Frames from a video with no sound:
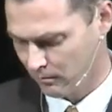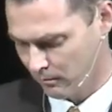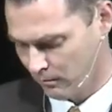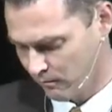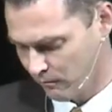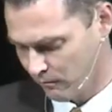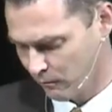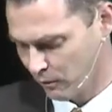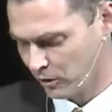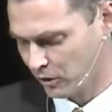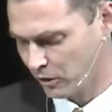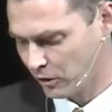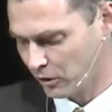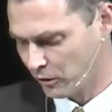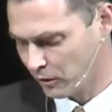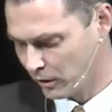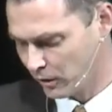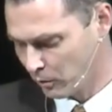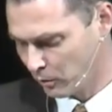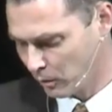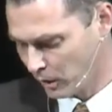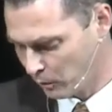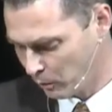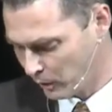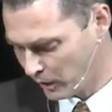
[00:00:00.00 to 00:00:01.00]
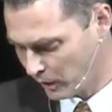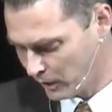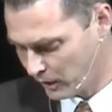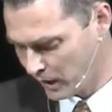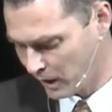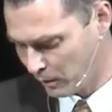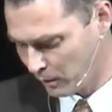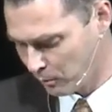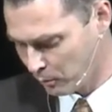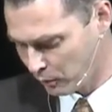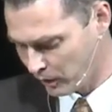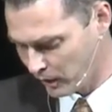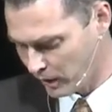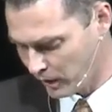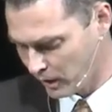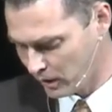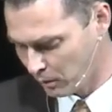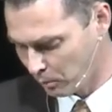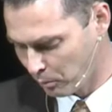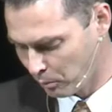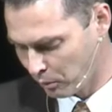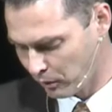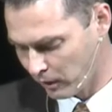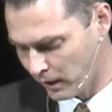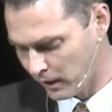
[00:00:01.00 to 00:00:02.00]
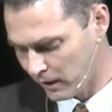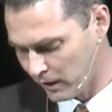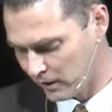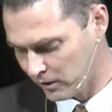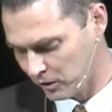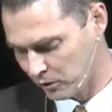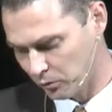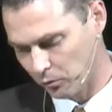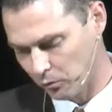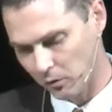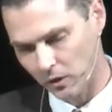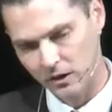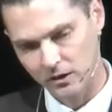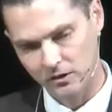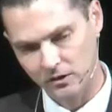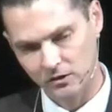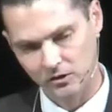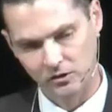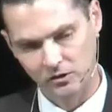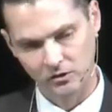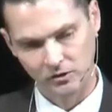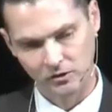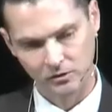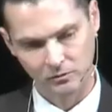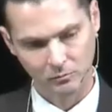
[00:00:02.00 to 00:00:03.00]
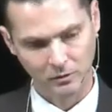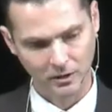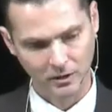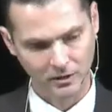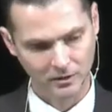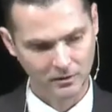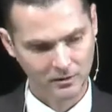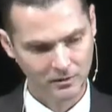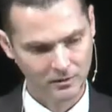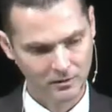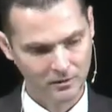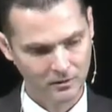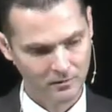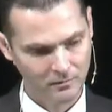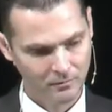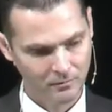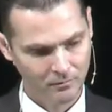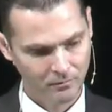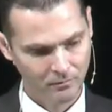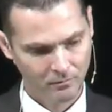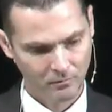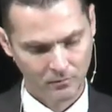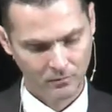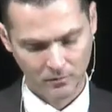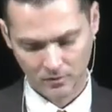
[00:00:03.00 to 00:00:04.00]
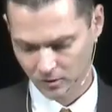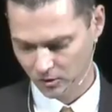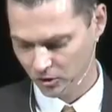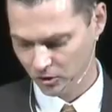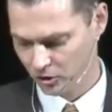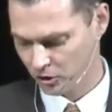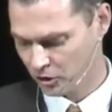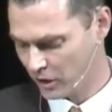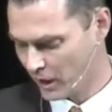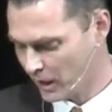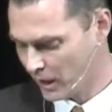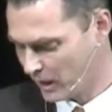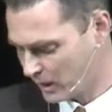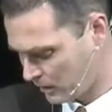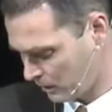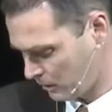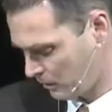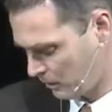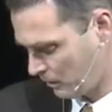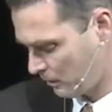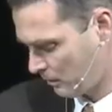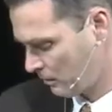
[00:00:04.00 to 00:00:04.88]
Verse 31, when they had prayed, the place was what? Shaken.